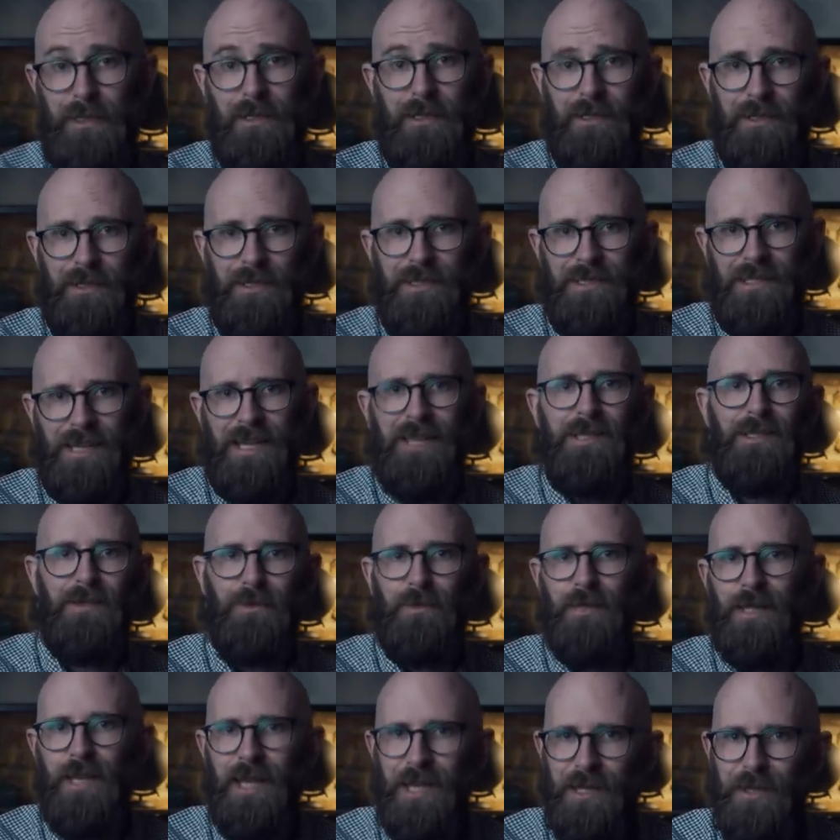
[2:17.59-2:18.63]
architect
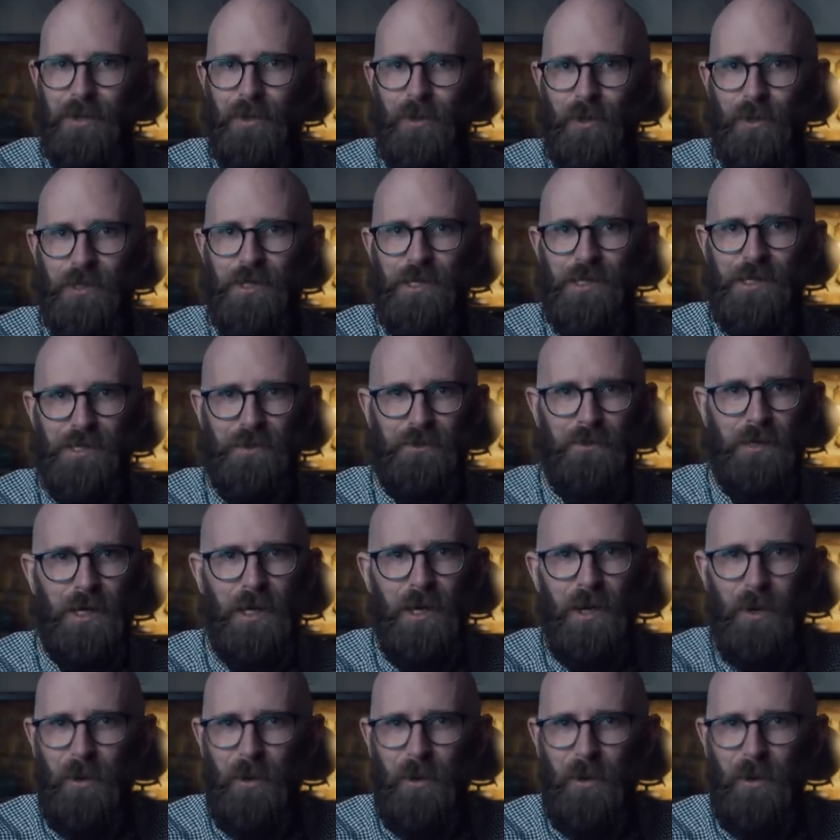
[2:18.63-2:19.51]
for the headquarters of